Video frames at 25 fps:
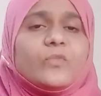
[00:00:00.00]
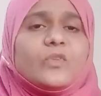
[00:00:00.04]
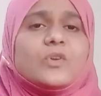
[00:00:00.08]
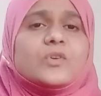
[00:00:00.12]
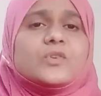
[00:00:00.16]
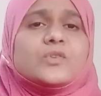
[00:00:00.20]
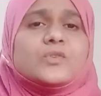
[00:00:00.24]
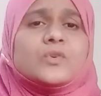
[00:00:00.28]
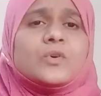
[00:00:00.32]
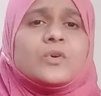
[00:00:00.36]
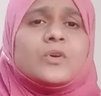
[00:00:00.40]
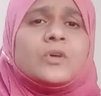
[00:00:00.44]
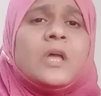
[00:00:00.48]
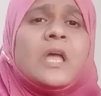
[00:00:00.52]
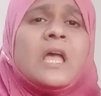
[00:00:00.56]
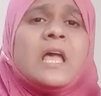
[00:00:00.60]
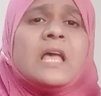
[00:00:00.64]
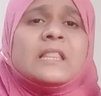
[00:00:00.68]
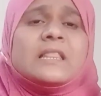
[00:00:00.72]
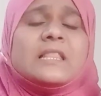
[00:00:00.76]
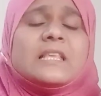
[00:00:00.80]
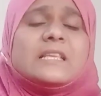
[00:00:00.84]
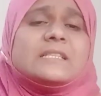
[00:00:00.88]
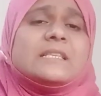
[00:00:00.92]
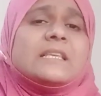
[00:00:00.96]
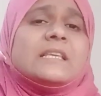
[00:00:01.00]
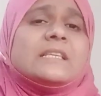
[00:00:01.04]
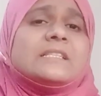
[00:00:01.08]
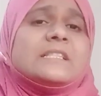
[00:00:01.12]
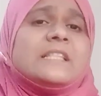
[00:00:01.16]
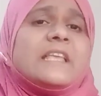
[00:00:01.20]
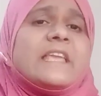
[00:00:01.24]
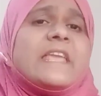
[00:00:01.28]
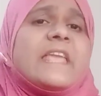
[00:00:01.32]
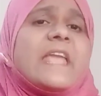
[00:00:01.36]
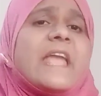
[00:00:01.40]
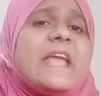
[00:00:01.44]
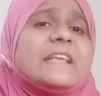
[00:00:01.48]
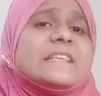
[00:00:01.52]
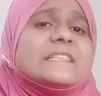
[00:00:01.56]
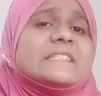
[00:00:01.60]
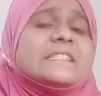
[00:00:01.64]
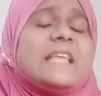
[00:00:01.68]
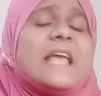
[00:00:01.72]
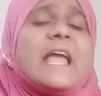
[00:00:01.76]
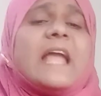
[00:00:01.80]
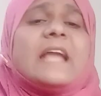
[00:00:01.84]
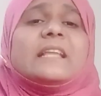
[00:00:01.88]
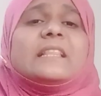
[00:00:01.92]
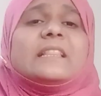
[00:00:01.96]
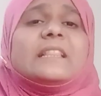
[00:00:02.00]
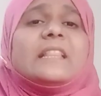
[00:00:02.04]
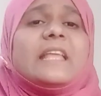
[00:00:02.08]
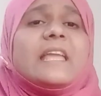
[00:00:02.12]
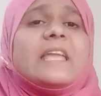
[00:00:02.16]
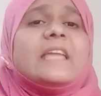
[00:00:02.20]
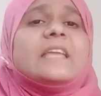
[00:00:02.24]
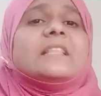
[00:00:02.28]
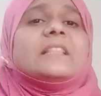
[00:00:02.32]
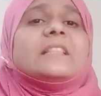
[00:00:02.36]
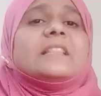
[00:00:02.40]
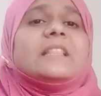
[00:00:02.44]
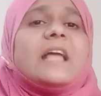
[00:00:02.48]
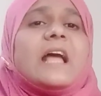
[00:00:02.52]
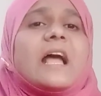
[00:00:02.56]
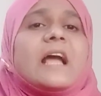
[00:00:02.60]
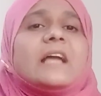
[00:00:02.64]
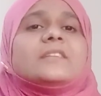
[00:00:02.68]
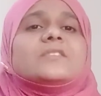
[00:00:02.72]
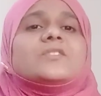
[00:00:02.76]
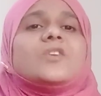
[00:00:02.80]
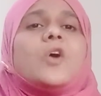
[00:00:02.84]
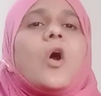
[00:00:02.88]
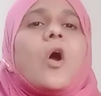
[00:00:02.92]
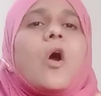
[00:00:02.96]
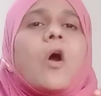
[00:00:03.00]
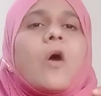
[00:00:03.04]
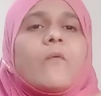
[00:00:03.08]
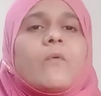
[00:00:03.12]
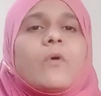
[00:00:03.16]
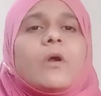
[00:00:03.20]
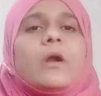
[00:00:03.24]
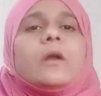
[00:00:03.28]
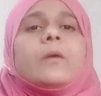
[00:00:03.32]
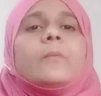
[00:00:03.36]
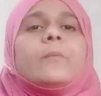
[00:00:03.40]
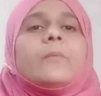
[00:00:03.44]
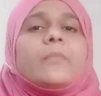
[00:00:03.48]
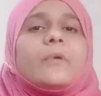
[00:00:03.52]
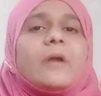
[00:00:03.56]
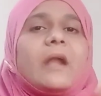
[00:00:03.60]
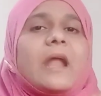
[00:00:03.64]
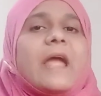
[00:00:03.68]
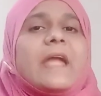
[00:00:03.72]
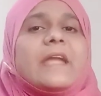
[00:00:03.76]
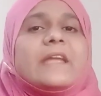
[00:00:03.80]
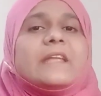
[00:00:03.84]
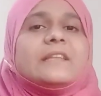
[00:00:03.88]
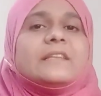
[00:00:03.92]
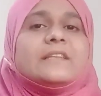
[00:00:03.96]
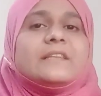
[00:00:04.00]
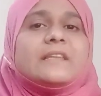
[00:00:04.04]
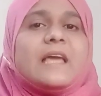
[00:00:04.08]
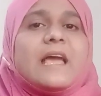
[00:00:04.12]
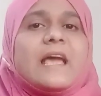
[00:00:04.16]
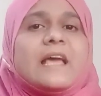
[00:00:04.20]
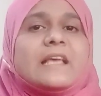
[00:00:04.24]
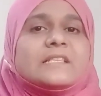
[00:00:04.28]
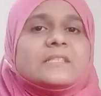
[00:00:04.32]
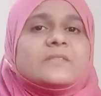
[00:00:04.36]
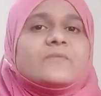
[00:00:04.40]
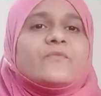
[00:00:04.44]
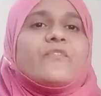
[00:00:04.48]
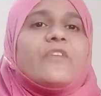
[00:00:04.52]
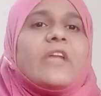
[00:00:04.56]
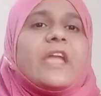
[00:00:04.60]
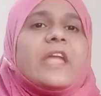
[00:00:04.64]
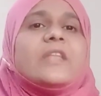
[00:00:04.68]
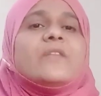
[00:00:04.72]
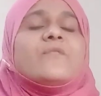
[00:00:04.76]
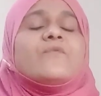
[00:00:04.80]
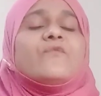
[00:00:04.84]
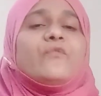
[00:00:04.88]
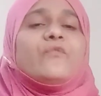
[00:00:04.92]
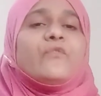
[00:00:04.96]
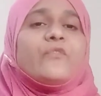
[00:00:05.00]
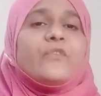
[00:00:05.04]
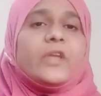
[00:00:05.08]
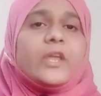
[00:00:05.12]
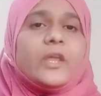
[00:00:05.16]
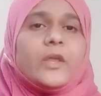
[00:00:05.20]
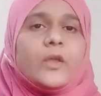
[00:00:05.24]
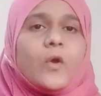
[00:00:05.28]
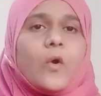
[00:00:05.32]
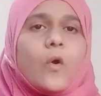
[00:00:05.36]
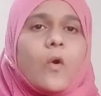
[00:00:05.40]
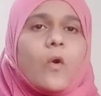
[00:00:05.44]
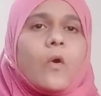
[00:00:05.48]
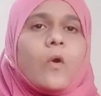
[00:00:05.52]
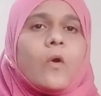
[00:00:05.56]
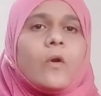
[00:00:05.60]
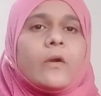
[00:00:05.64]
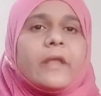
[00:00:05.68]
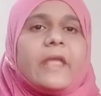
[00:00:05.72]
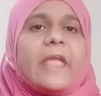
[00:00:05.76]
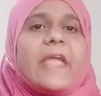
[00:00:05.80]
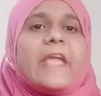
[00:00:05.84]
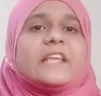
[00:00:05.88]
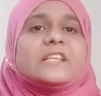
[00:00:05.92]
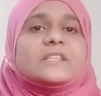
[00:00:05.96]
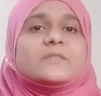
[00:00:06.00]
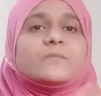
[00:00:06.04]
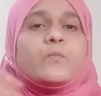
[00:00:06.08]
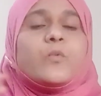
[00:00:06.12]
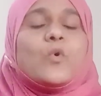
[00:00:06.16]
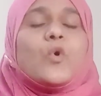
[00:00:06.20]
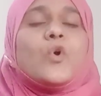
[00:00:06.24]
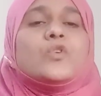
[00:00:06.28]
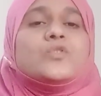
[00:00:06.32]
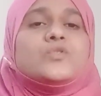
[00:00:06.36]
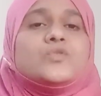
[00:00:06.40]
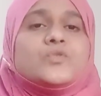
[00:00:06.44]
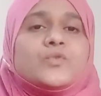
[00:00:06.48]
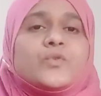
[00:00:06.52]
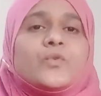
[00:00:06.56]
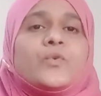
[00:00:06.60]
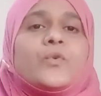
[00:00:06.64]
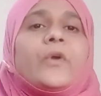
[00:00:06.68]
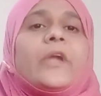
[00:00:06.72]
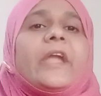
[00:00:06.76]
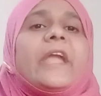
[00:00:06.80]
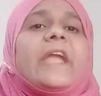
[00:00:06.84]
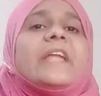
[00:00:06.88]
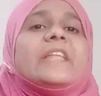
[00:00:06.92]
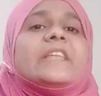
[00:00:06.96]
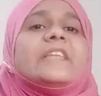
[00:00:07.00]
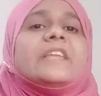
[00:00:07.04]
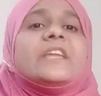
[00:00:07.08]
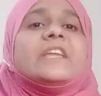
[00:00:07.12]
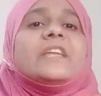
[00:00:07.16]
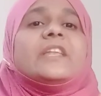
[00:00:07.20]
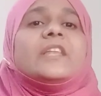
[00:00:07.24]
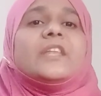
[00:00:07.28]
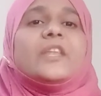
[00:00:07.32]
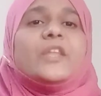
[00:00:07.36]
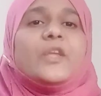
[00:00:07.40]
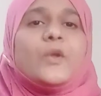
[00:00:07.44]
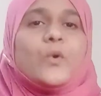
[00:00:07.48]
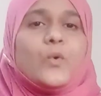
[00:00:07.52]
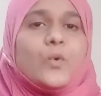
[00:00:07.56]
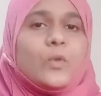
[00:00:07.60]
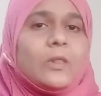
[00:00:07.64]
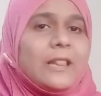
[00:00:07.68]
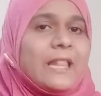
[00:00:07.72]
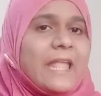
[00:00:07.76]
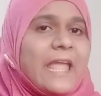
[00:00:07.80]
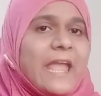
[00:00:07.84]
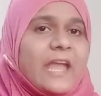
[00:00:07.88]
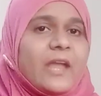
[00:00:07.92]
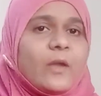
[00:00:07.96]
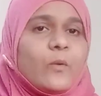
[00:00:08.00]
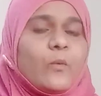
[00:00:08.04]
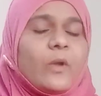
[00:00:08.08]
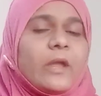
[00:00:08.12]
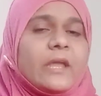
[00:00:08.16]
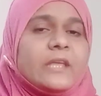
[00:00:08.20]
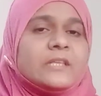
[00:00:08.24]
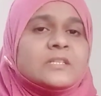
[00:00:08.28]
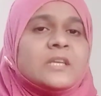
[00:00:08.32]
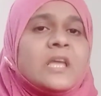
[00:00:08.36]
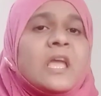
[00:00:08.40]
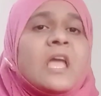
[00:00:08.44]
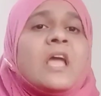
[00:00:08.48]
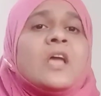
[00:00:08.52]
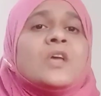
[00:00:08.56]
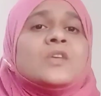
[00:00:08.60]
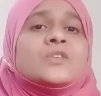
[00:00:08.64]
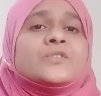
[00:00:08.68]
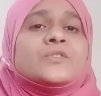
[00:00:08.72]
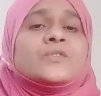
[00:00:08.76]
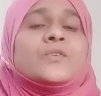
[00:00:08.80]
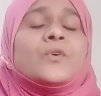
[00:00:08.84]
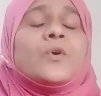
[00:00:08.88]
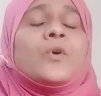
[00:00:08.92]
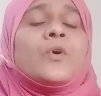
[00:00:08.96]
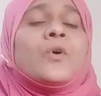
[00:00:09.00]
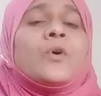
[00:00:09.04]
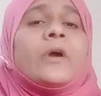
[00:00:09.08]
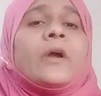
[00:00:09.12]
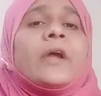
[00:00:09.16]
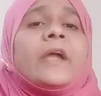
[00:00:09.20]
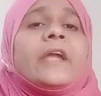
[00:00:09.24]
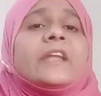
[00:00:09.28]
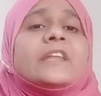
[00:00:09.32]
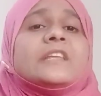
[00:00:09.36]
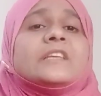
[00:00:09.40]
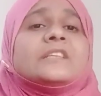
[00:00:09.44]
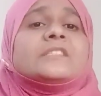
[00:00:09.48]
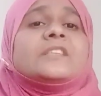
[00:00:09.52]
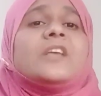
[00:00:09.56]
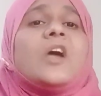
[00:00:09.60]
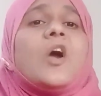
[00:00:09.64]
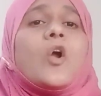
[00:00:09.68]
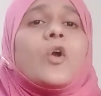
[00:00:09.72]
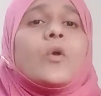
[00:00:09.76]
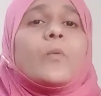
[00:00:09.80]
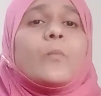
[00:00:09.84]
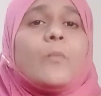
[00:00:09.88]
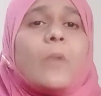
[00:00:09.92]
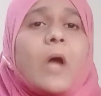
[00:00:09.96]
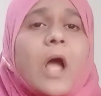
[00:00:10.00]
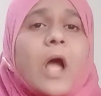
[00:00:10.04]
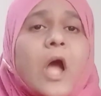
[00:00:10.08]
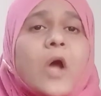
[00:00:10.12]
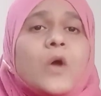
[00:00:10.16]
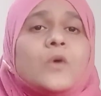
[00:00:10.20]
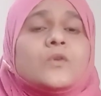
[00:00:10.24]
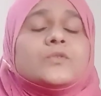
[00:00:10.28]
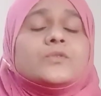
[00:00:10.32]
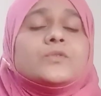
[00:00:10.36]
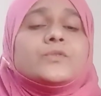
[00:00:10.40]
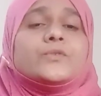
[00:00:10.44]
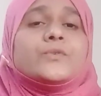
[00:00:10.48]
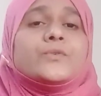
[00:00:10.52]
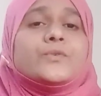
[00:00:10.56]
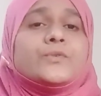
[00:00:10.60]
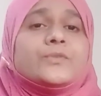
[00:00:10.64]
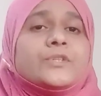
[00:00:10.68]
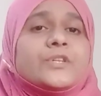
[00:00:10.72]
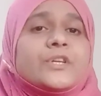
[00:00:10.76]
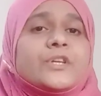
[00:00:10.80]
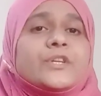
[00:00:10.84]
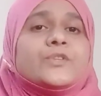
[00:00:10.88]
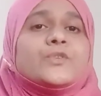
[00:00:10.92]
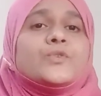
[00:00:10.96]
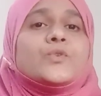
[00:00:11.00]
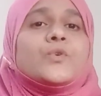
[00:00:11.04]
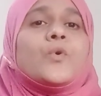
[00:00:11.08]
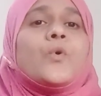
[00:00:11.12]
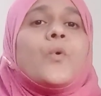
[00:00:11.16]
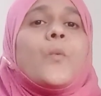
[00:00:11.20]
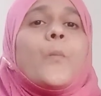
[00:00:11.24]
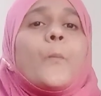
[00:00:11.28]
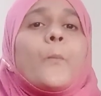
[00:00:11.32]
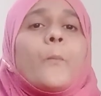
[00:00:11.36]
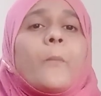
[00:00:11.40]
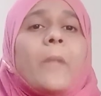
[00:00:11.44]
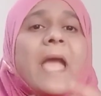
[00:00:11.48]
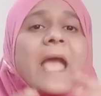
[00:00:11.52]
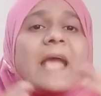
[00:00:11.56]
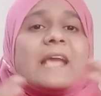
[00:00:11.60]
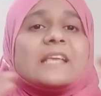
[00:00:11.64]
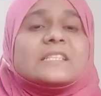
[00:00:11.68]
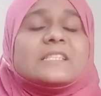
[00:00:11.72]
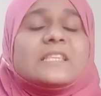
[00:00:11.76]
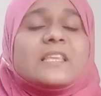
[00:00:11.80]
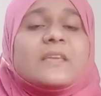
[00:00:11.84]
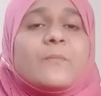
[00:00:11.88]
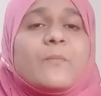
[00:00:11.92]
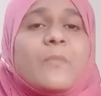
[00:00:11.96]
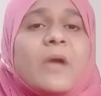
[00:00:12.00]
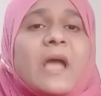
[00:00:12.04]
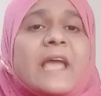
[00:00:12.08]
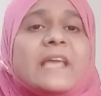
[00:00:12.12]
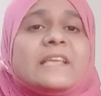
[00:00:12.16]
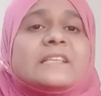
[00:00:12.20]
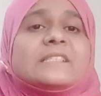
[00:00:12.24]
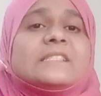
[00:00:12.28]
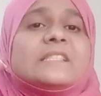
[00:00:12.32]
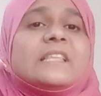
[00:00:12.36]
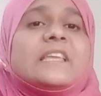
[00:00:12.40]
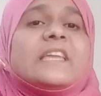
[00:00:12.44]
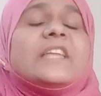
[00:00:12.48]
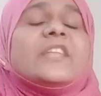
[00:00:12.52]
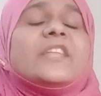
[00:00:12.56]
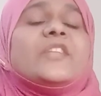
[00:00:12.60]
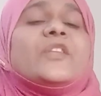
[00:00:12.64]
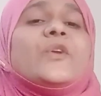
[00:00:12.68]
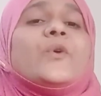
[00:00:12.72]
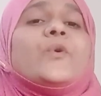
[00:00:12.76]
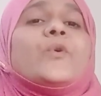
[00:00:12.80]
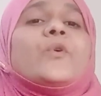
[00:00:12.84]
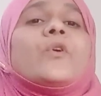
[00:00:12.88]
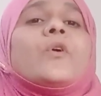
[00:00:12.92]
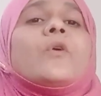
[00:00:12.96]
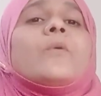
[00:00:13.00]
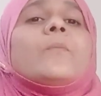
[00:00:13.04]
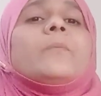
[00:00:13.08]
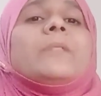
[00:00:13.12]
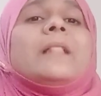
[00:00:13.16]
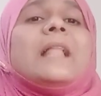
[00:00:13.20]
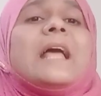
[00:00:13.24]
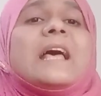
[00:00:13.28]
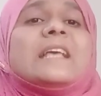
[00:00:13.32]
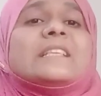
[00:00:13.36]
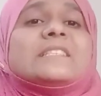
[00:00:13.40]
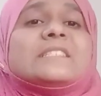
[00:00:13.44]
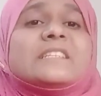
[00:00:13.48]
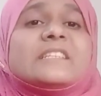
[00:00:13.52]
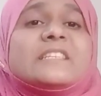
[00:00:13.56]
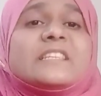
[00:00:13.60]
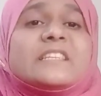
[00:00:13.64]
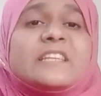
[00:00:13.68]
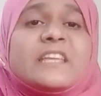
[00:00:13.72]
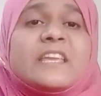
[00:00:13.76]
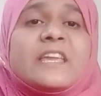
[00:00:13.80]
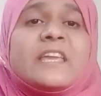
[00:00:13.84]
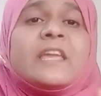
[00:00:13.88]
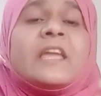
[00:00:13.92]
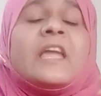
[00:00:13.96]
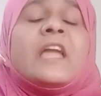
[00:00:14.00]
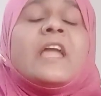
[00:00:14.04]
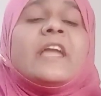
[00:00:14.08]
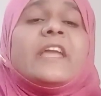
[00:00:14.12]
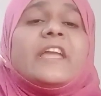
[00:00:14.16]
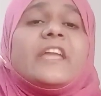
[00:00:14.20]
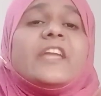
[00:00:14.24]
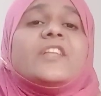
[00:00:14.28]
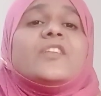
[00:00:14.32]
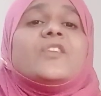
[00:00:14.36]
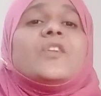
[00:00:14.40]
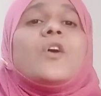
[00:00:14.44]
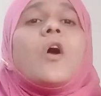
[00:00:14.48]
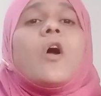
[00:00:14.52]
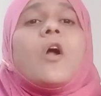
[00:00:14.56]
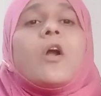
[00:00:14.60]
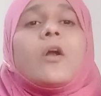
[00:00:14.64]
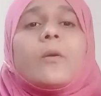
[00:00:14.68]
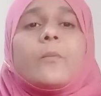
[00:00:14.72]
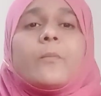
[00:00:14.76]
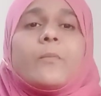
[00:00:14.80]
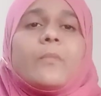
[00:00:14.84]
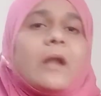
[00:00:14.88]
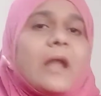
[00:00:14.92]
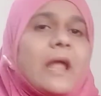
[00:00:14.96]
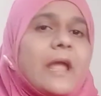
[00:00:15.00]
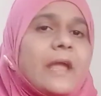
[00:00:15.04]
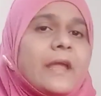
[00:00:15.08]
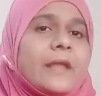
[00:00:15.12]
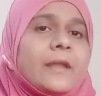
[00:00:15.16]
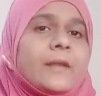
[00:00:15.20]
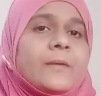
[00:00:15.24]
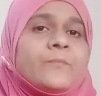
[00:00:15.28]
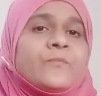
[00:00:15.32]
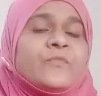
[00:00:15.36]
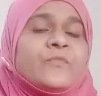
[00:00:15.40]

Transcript: So this is the exact thing that our brain does when we are exposed to any new language. So it is our bound duty to maximize the neuroplasticity in our brain.